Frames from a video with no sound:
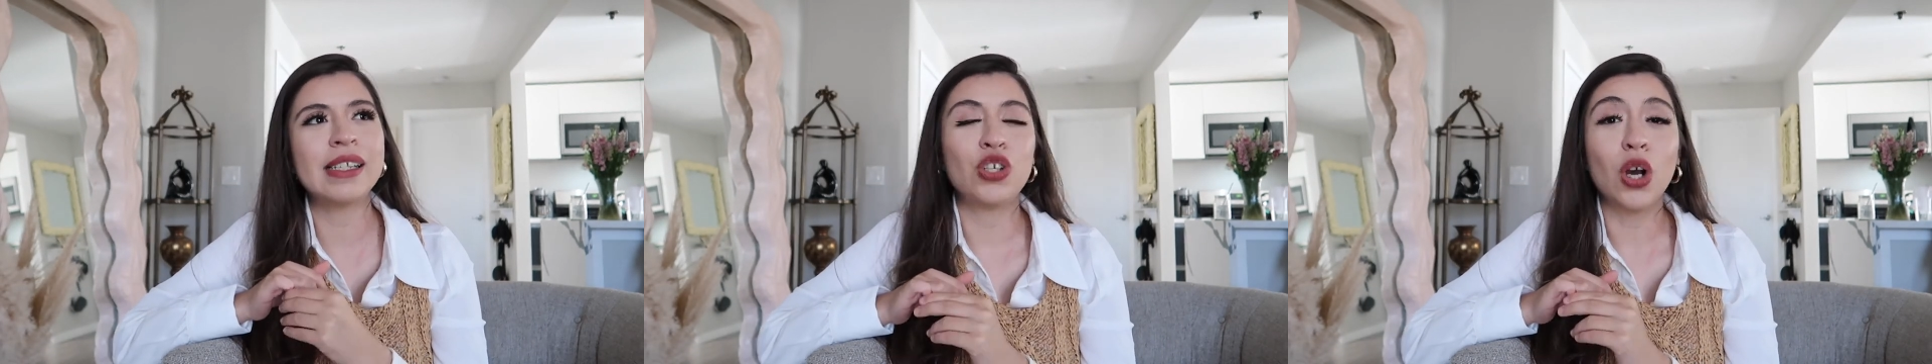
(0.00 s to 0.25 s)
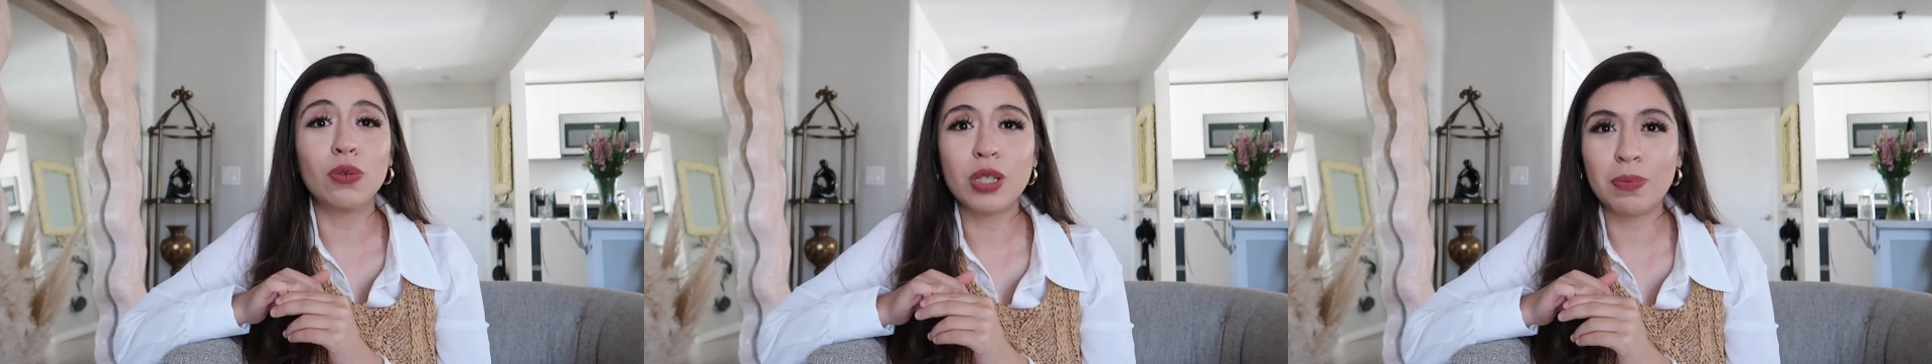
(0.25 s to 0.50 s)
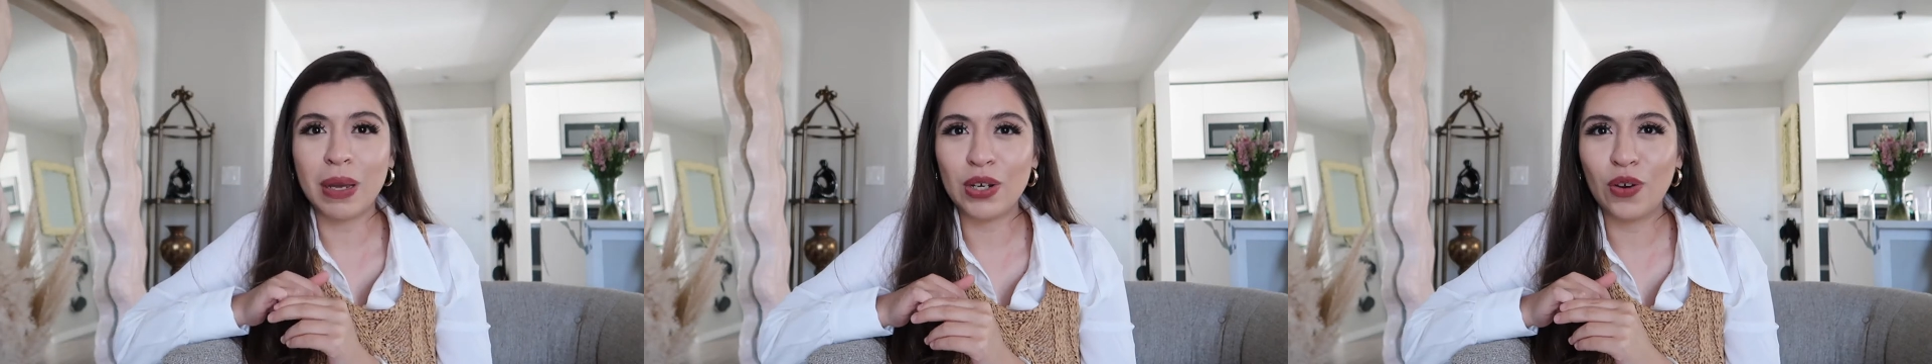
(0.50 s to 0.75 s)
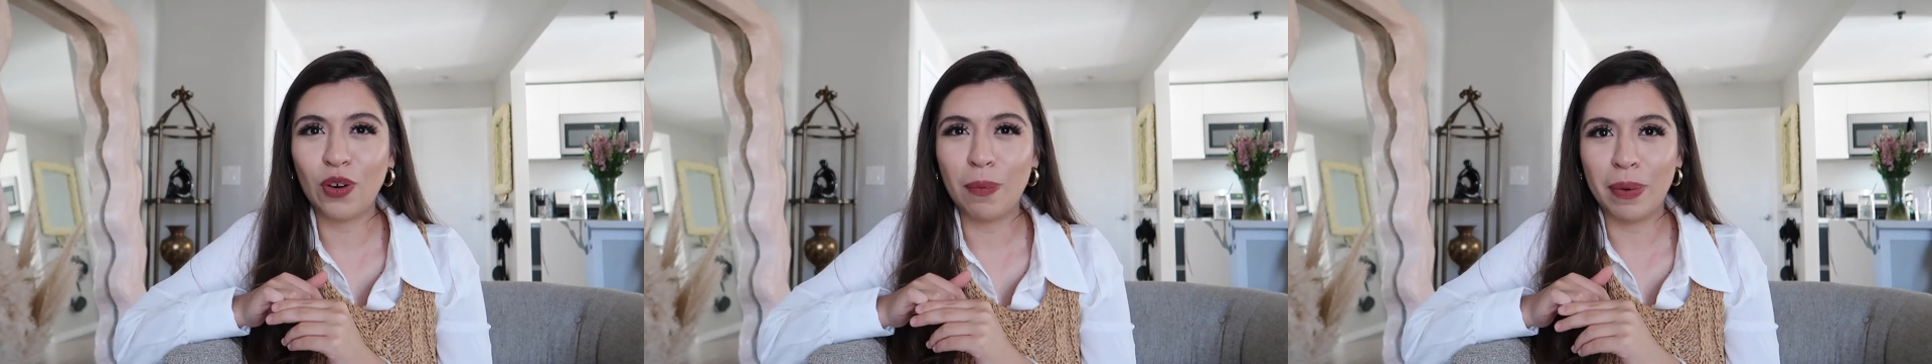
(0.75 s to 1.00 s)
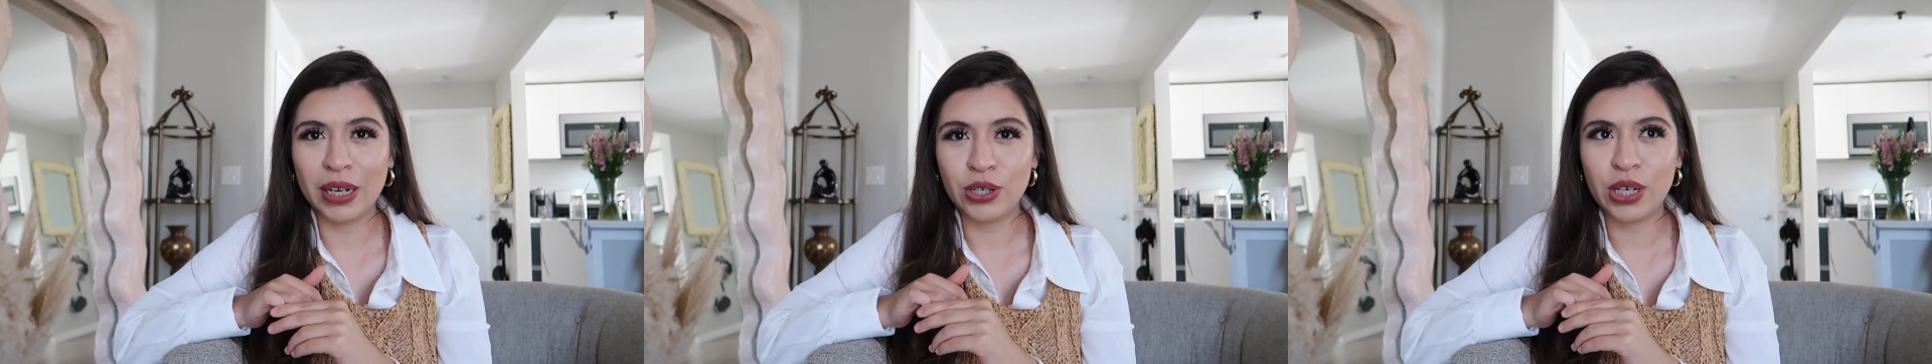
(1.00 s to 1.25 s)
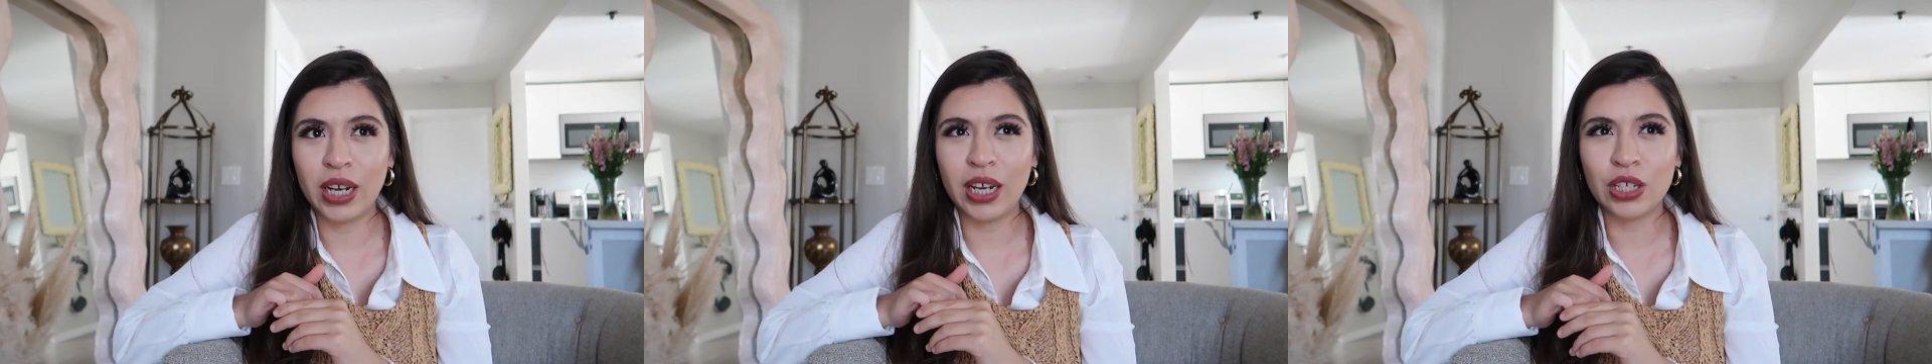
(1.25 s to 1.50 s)
Don't spend over
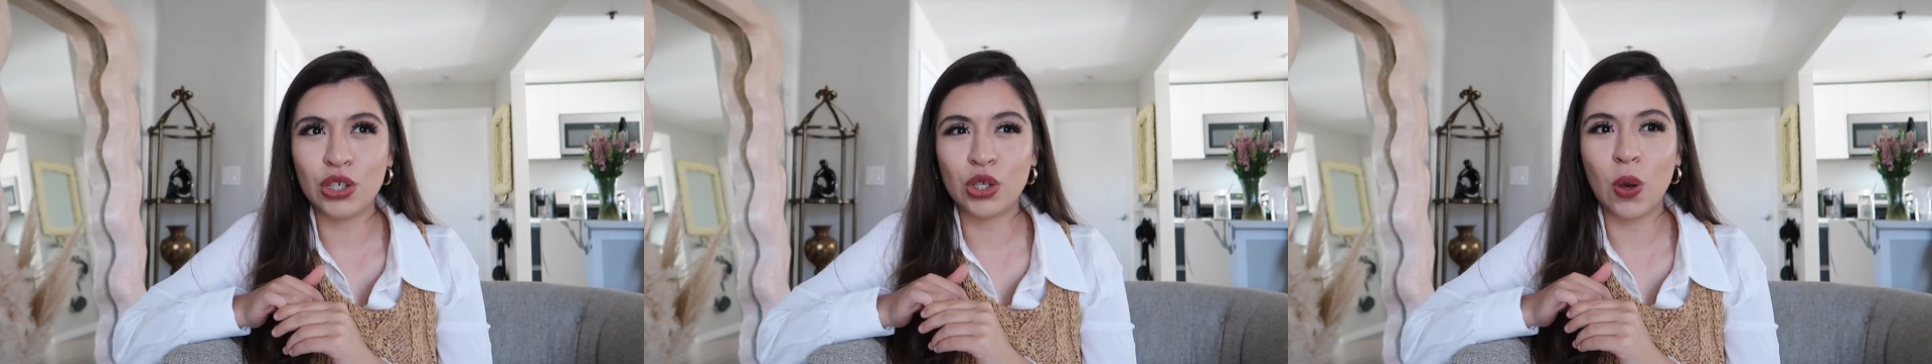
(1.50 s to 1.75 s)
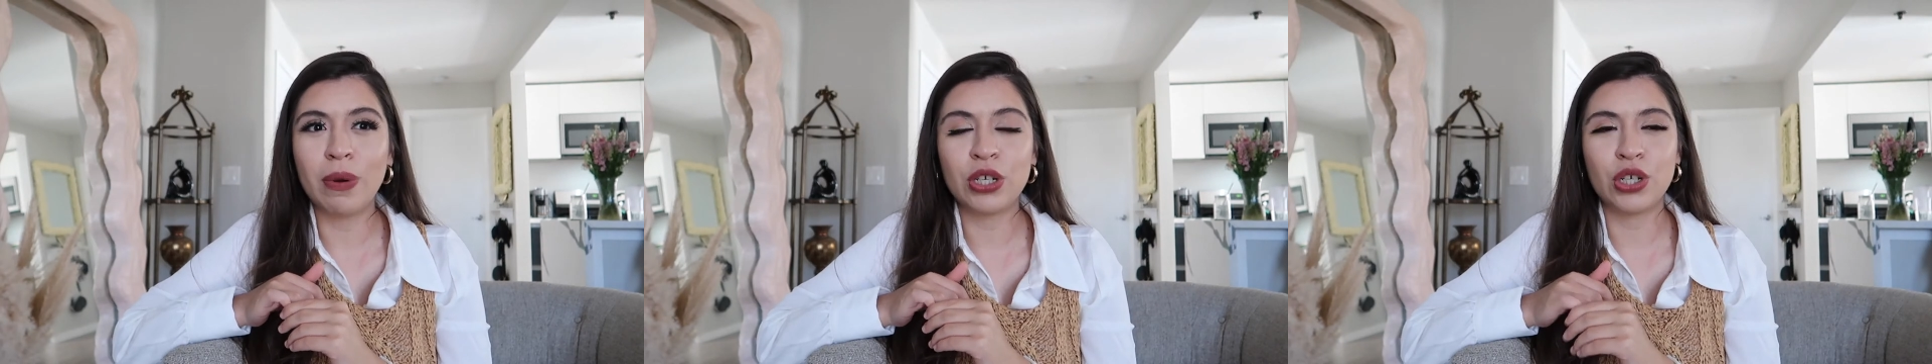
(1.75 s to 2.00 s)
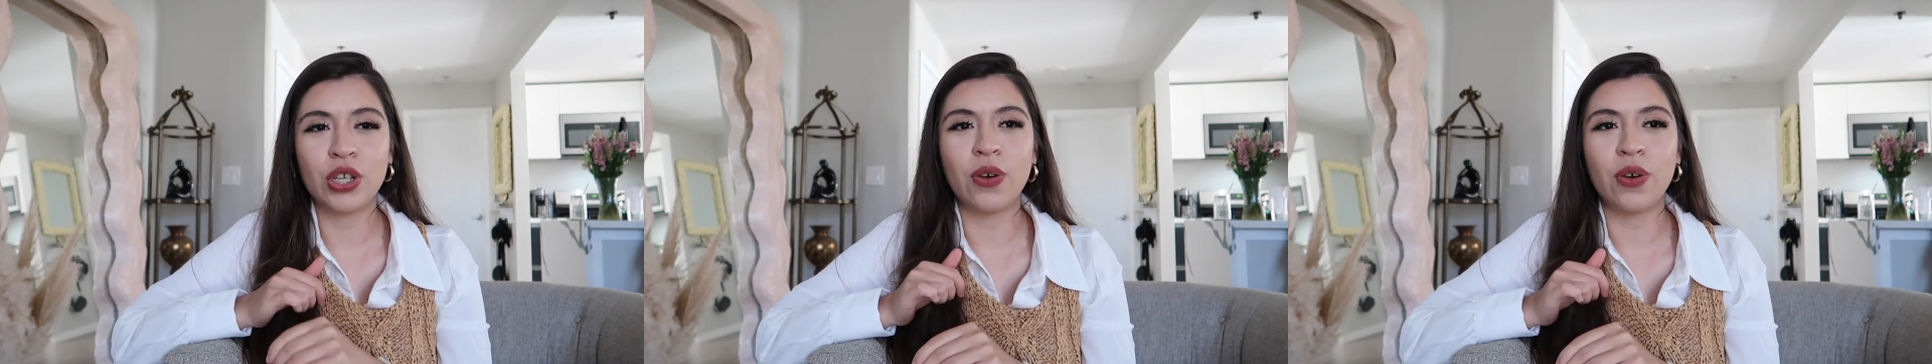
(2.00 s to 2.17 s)
budget, so much